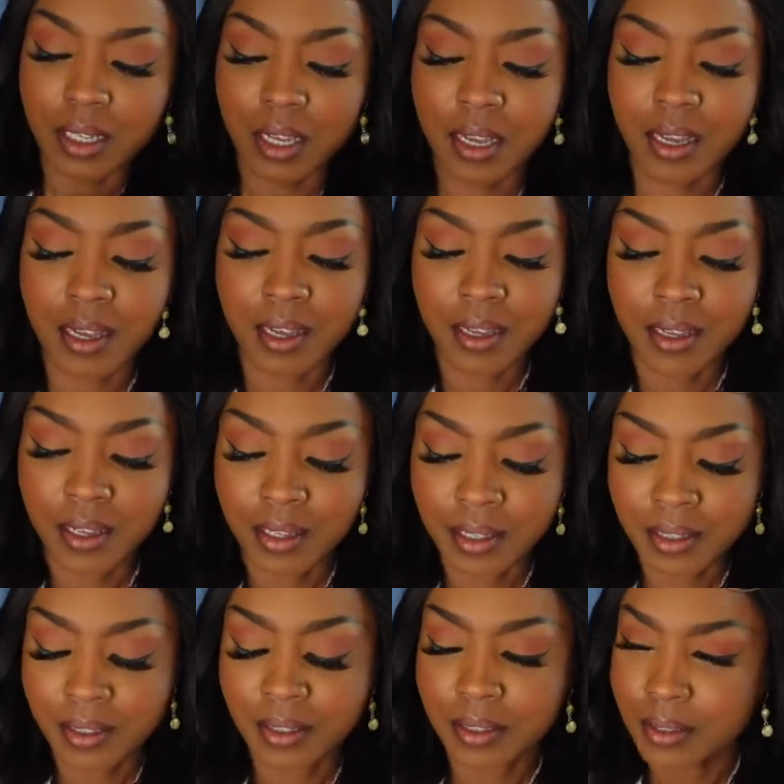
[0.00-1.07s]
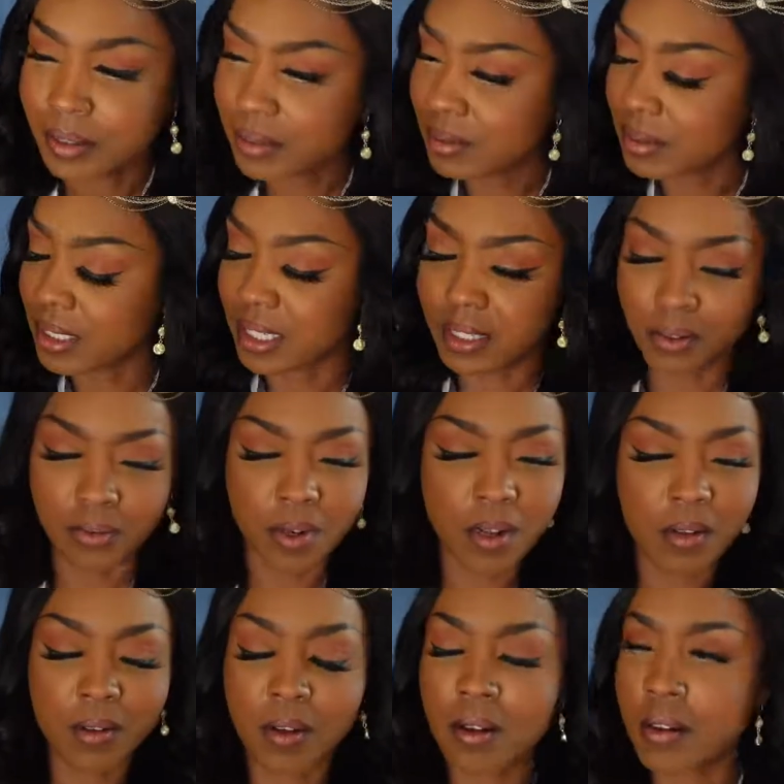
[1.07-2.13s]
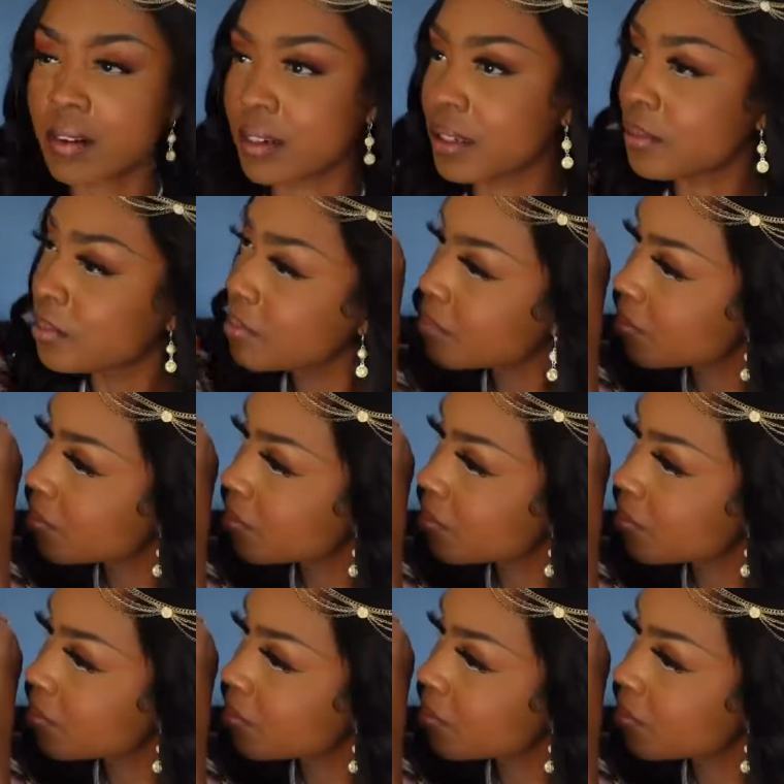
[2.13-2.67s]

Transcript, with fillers: uh, that's the wrong arm